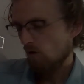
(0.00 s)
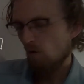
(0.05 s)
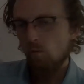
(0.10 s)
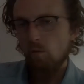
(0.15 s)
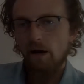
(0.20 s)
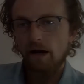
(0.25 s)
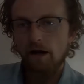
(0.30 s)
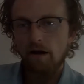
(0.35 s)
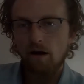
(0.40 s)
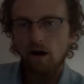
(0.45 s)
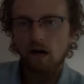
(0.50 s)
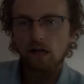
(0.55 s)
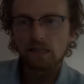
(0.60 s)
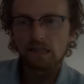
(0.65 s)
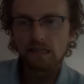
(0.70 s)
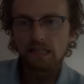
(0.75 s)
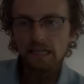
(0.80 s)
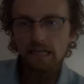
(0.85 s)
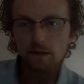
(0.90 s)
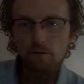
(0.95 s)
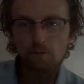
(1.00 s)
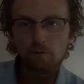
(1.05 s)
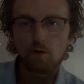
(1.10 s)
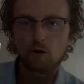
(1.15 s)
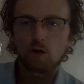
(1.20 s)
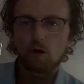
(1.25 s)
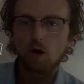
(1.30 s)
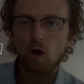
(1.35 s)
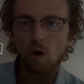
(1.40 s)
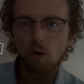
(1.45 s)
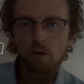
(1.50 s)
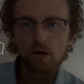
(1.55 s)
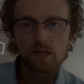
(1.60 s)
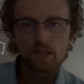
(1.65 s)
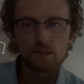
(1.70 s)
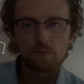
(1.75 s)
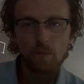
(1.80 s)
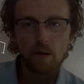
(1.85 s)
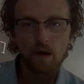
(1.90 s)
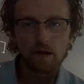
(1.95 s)
Where a leaf
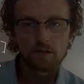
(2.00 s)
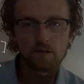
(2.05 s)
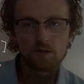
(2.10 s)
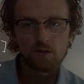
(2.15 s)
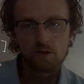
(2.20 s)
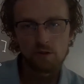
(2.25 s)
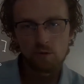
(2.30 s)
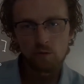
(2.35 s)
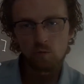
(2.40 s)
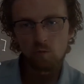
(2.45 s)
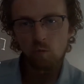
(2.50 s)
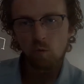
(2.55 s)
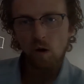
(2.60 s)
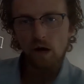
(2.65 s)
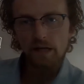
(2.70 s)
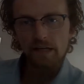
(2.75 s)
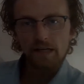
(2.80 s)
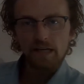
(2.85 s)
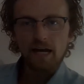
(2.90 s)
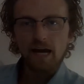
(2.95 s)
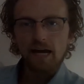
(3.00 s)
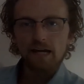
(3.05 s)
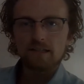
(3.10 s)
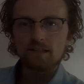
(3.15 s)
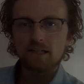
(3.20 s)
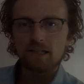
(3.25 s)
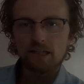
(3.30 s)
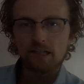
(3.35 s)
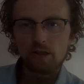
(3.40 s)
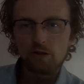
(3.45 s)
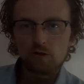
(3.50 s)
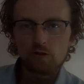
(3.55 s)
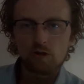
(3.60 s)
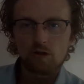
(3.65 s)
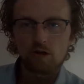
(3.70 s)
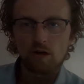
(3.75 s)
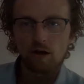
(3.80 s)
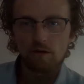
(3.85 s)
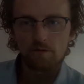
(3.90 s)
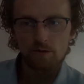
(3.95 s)
corresponds to one
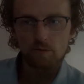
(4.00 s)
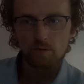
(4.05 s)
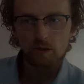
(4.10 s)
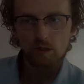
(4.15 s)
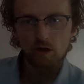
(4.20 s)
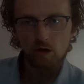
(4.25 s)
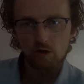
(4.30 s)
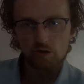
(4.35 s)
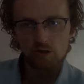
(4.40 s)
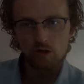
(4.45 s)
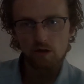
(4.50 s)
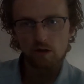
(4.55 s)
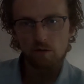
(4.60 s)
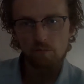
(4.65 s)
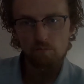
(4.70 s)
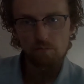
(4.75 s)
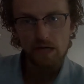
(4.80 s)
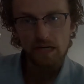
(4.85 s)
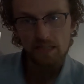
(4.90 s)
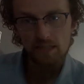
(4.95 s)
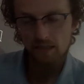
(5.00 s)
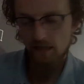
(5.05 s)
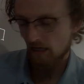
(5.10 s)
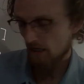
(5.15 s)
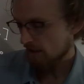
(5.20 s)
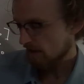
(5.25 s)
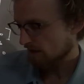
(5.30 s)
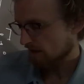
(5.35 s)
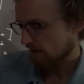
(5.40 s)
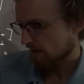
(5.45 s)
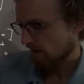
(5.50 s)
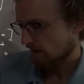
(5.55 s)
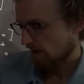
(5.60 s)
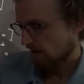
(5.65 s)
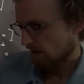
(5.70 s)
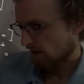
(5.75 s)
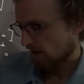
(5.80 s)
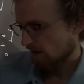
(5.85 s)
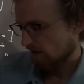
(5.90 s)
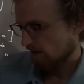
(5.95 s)
execution of the recursion base case.
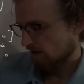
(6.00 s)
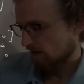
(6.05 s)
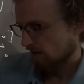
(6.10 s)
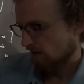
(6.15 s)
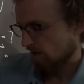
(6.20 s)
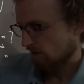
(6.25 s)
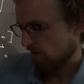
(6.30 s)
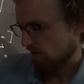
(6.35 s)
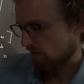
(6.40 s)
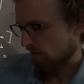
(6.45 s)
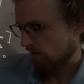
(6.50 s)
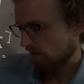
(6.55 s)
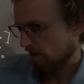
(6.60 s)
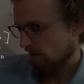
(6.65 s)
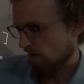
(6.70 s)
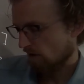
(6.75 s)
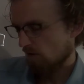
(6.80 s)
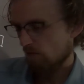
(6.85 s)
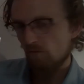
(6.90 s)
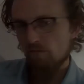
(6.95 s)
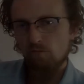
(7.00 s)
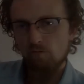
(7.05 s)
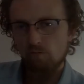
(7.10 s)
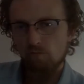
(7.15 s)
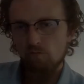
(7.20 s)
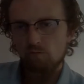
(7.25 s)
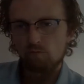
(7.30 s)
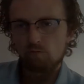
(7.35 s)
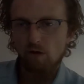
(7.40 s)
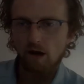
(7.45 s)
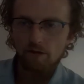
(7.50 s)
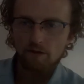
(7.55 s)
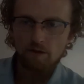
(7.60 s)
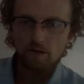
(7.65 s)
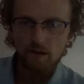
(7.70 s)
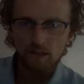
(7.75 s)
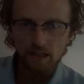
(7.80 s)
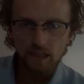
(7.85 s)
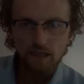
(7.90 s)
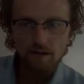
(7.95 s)
So, rather
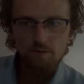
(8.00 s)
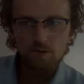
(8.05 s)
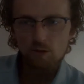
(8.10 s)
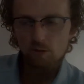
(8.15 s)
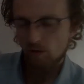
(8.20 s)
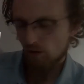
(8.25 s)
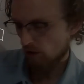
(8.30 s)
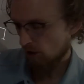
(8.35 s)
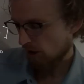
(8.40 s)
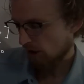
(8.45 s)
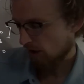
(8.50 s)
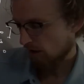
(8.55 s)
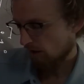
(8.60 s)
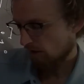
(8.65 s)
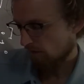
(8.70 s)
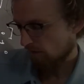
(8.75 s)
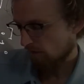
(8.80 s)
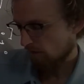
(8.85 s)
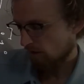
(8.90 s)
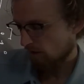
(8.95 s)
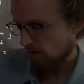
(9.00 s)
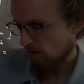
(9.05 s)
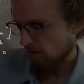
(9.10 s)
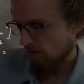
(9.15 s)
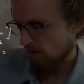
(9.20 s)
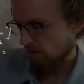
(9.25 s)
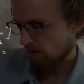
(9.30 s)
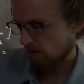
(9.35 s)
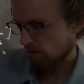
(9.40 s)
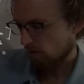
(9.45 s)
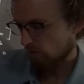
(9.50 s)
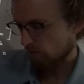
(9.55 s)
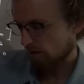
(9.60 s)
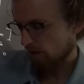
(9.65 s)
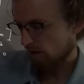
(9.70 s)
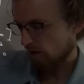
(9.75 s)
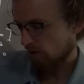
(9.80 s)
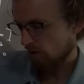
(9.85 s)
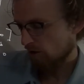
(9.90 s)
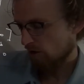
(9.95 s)
than leaves, you can think of,
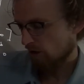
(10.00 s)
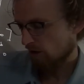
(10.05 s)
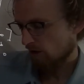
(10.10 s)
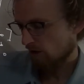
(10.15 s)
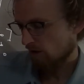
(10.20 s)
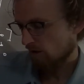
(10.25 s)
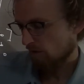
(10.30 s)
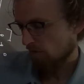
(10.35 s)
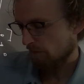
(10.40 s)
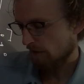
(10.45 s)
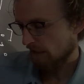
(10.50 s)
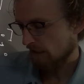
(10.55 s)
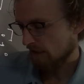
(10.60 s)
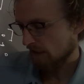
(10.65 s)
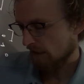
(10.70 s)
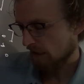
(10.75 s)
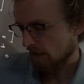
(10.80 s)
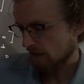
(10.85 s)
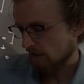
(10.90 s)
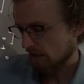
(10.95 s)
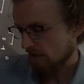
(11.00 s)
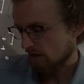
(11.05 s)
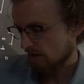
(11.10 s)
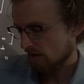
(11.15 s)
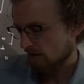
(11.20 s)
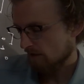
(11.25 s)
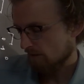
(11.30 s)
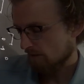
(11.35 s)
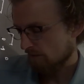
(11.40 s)
recursion base cases.